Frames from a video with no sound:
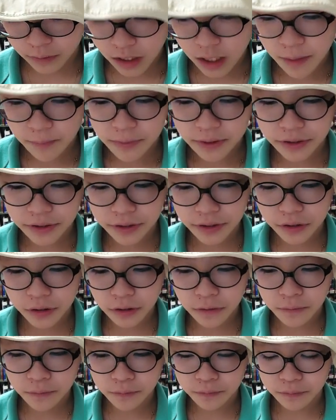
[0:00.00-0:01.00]
But
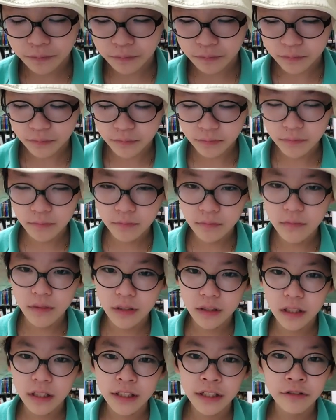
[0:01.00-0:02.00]
still,
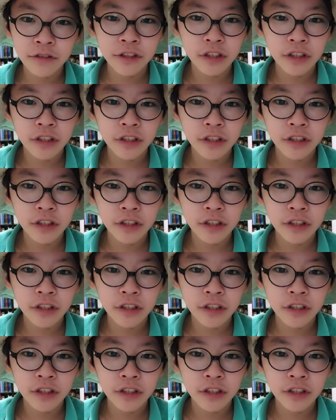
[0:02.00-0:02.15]
there